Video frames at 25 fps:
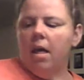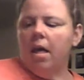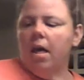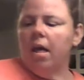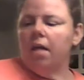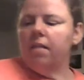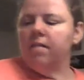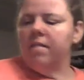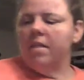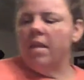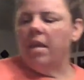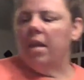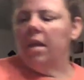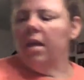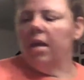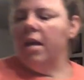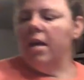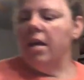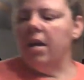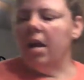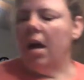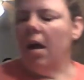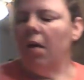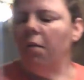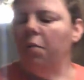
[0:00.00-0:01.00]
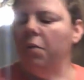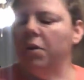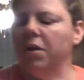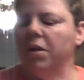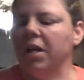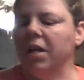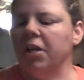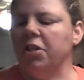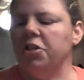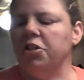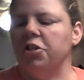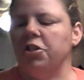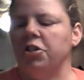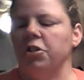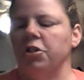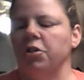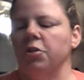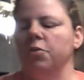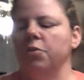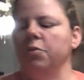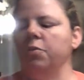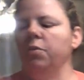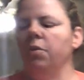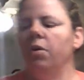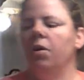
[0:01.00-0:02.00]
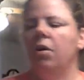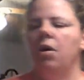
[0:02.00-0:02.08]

And then I would get you